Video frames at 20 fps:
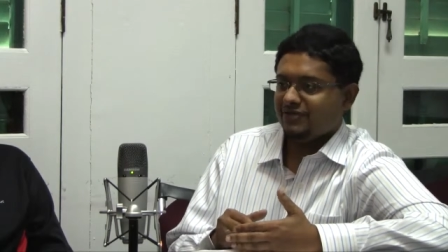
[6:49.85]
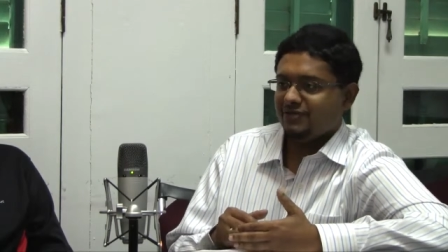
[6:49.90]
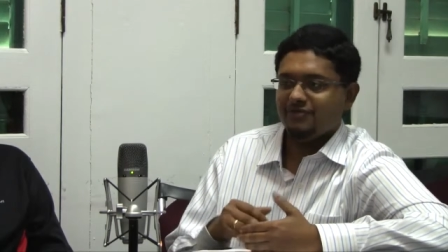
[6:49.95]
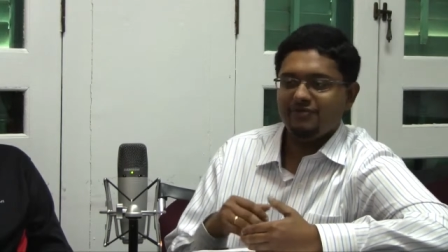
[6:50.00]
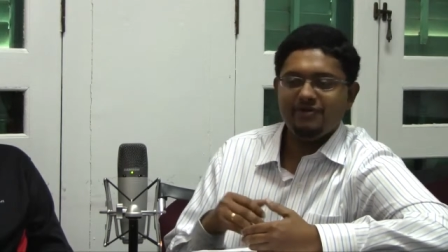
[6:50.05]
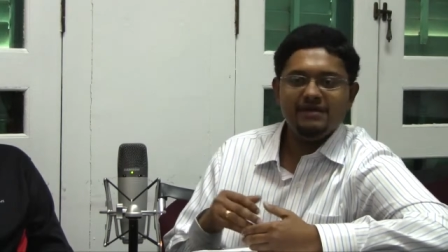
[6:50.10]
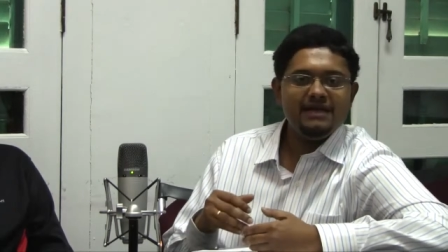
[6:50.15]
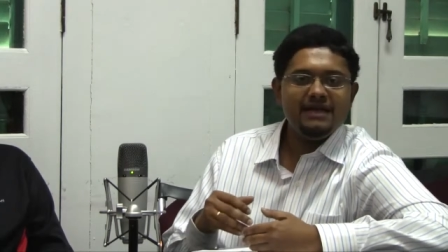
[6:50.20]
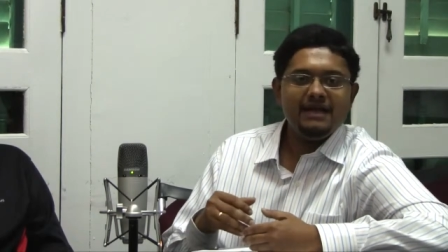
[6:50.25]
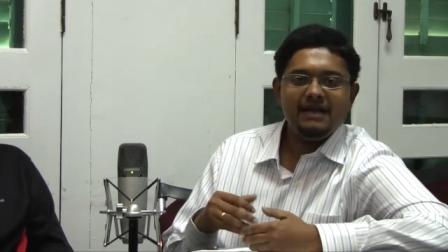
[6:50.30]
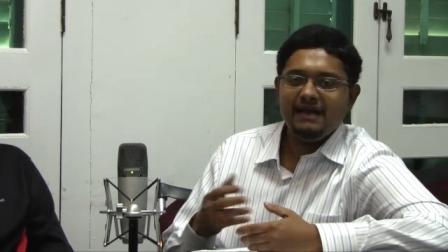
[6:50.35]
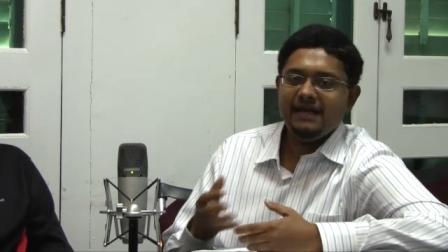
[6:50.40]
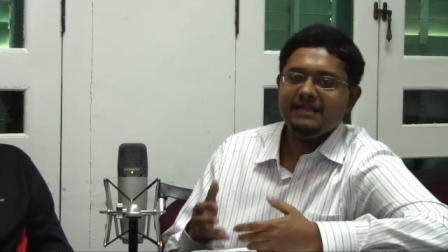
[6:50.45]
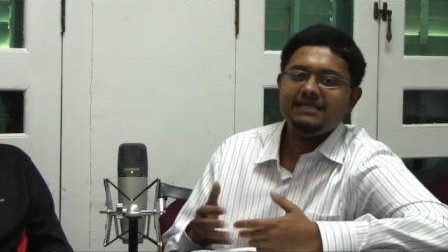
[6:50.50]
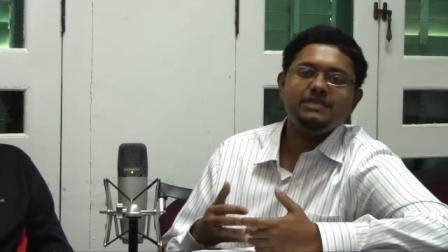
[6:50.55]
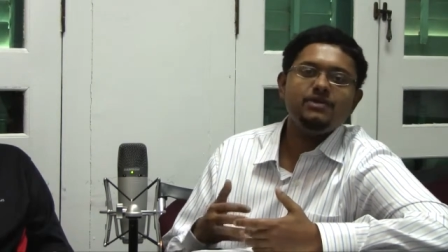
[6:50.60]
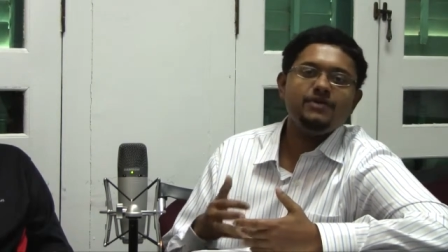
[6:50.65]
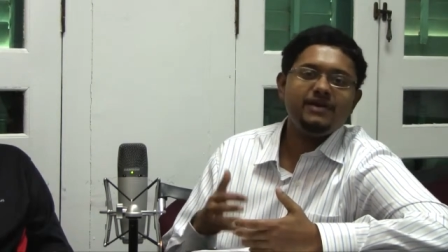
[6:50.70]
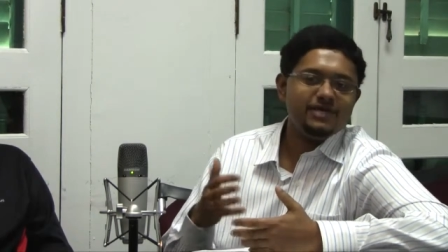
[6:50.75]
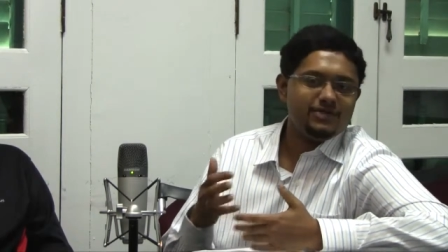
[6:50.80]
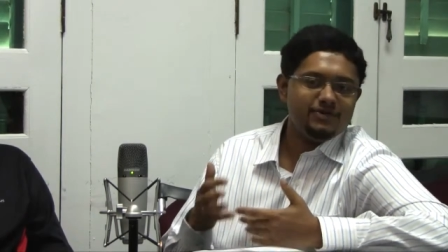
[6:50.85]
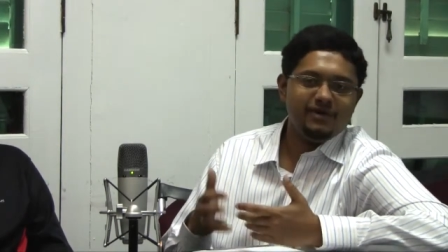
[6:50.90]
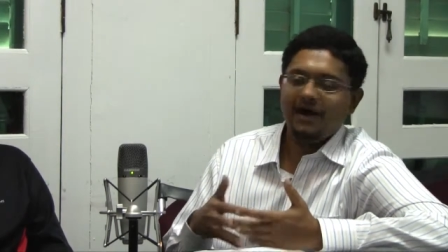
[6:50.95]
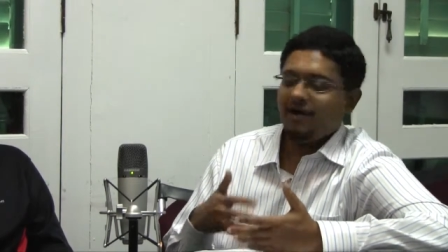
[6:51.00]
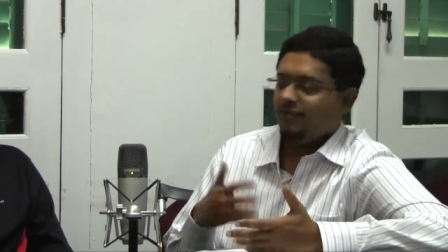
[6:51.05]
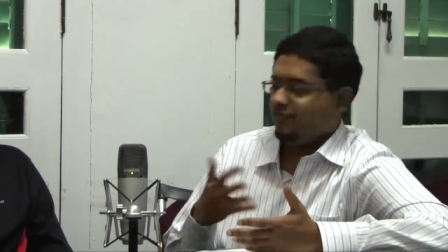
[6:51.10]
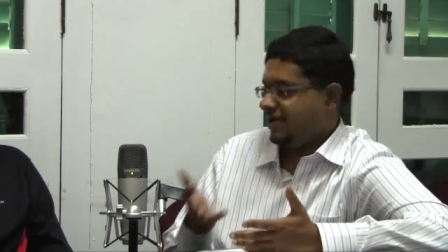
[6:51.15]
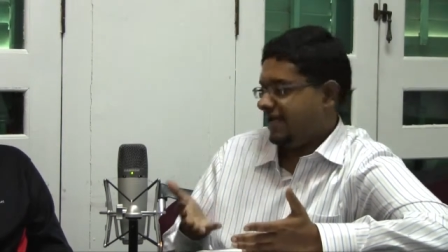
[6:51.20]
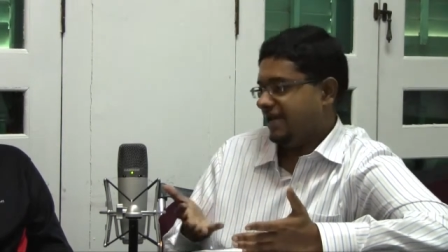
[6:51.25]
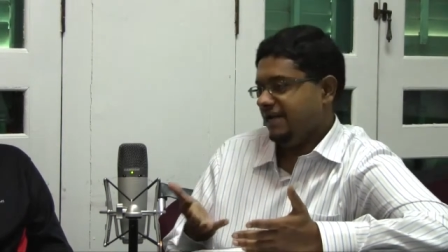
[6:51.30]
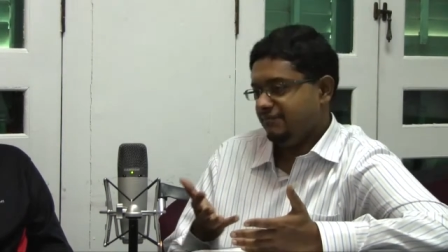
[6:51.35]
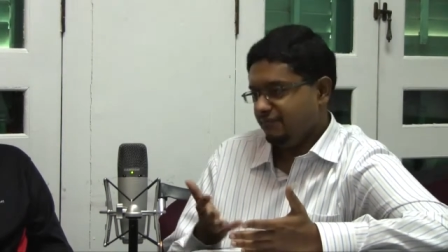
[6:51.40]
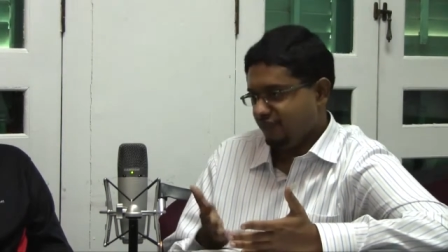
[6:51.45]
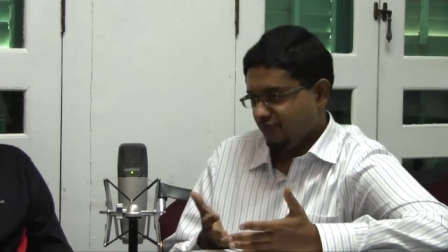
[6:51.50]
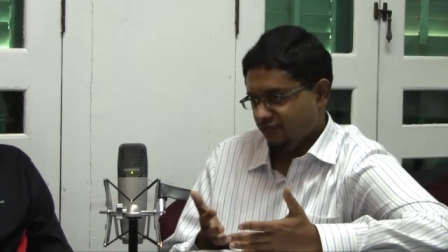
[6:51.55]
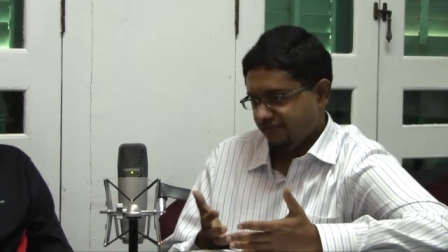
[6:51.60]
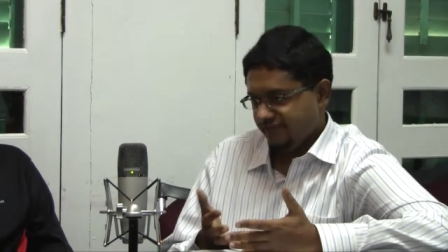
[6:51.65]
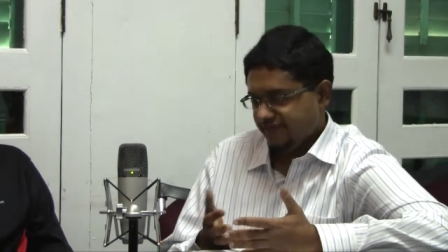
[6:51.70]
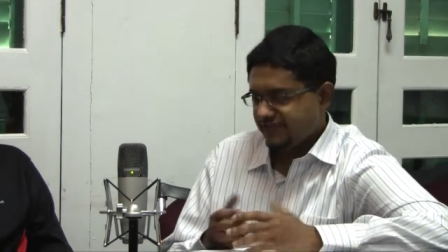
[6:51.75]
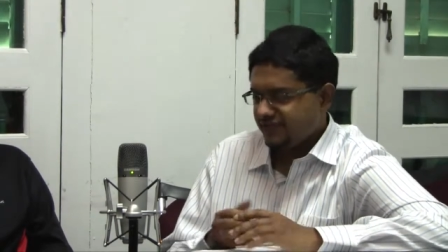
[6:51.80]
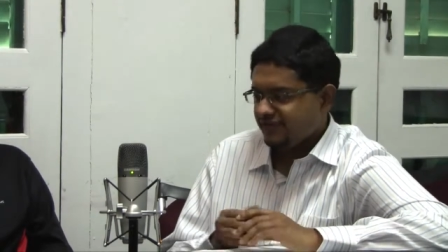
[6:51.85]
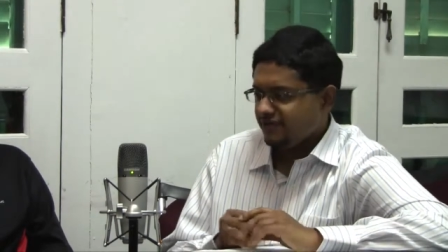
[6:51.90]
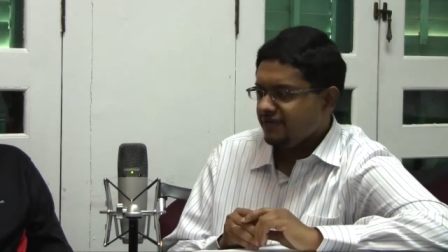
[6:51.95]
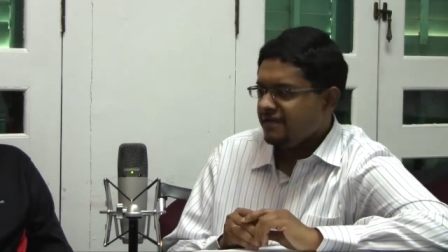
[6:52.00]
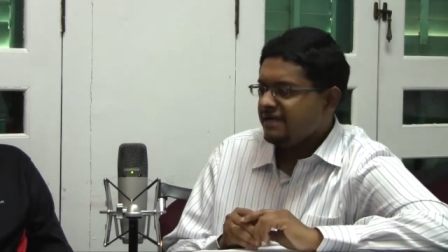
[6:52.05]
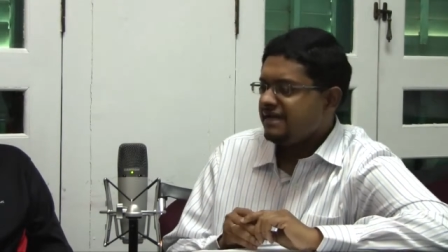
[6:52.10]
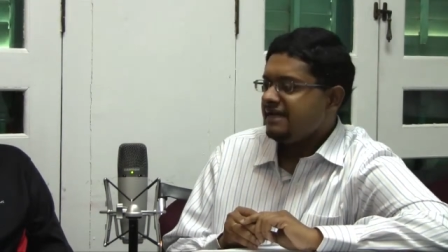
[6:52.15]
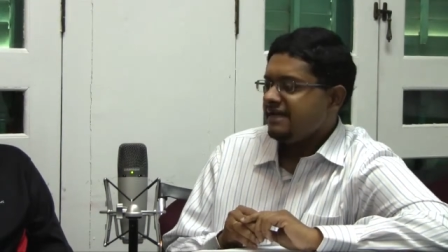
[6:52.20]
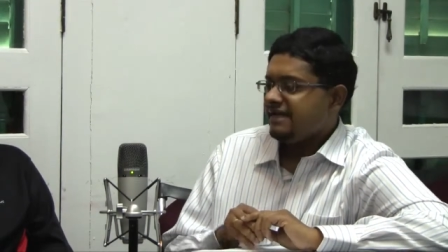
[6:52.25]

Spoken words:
So let's look into how we can improve it. So